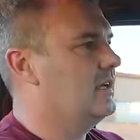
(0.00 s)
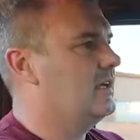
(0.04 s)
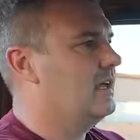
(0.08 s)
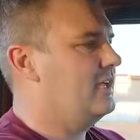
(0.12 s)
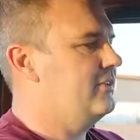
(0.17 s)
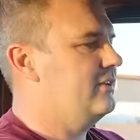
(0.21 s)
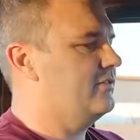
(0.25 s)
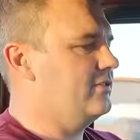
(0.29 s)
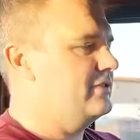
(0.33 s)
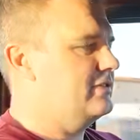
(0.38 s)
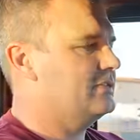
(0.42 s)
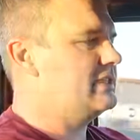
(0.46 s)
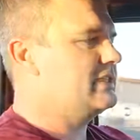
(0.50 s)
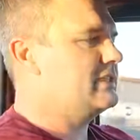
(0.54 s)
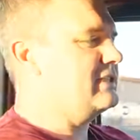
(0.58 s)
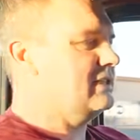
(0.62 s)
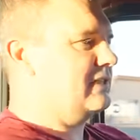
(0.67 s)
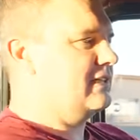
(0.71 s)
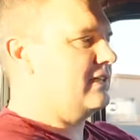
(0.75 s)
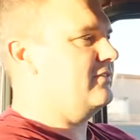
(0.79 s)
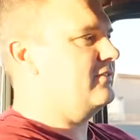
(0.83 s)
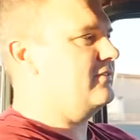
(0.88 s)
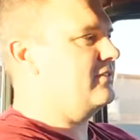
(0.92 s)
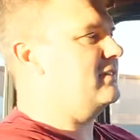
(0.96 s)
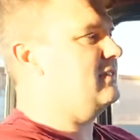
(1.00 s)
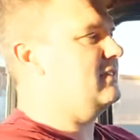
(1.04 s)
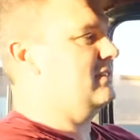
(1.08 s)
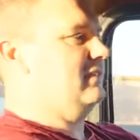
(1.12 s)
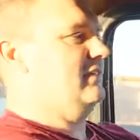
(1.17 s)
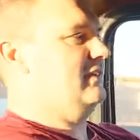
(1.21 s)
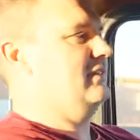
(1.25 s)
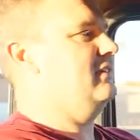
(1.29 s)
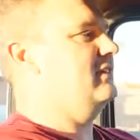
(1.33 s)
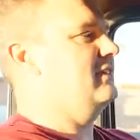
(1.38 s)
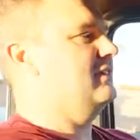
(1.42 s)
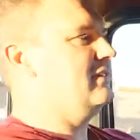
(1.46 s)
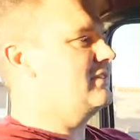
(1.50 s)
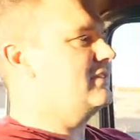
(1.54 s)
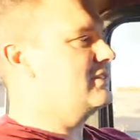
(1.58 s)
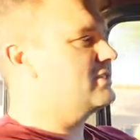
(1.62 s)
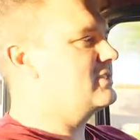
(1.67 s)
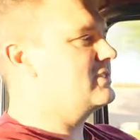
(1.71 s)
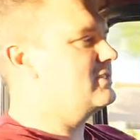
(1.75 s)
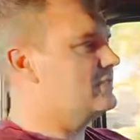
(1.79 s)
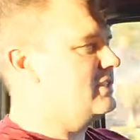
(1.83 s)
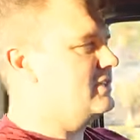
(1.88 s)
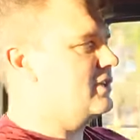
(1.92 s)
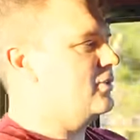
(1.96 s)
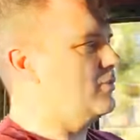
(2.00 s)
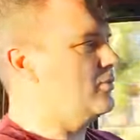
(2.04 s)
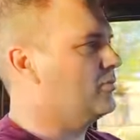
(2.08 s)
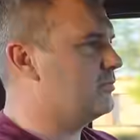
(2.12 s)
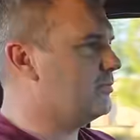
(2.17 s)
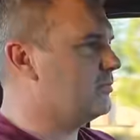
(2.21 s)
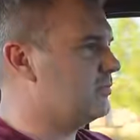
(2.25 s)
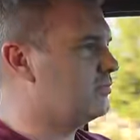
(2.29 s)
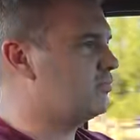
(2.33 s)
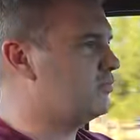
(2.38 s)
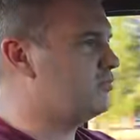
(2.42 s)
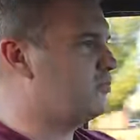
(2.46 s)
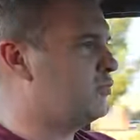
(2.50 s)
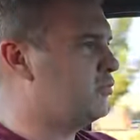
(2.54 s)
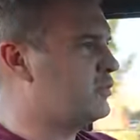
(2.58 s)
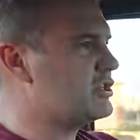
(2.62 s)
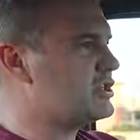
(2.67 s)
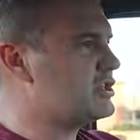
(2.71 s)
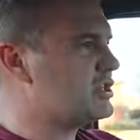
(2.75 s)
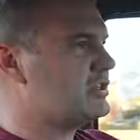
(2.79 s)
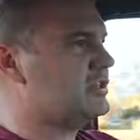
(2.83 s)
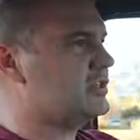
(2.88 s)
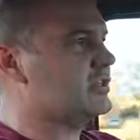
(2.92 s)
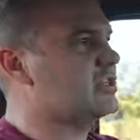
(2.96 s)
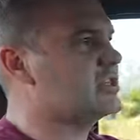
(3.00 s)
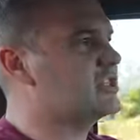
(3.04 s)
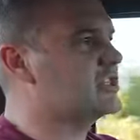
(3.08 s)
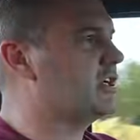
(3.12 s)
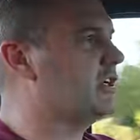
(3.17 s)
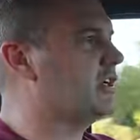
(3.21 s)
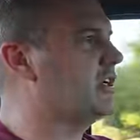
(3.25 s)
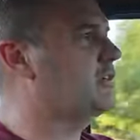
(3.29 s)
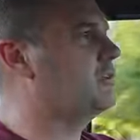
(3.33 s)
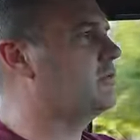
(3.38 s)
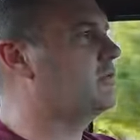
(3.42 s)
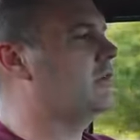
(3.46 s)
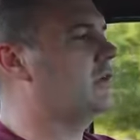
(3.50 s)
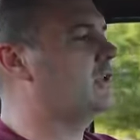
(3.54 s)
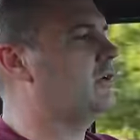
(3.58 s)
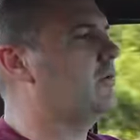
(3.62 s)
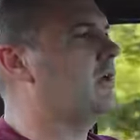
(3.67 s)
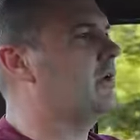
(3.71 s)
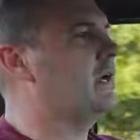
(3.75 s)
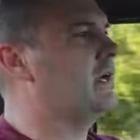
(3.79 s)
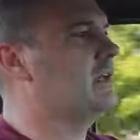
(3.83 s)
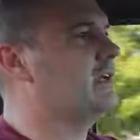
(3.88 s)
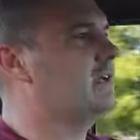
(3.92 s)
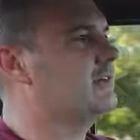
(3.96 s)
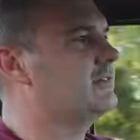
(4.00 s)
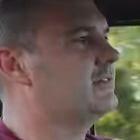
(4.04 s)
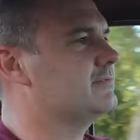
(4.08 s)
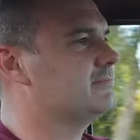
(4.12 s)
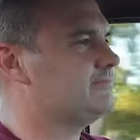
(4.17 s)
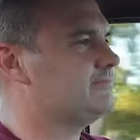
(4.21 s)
And so it just gives the, you know, pushing your steering wheel away